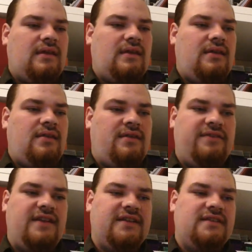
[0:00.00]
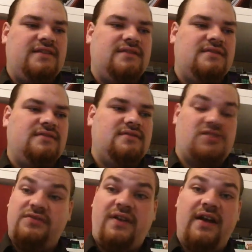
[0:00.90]
The villain
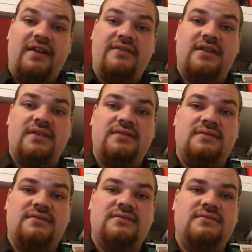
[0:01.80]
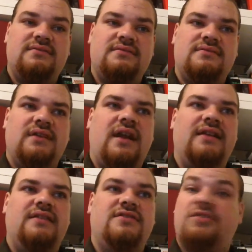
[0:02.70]
survived,
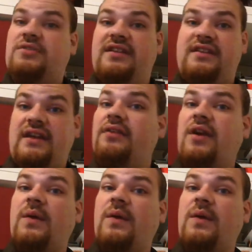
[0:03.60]
and so did the hero.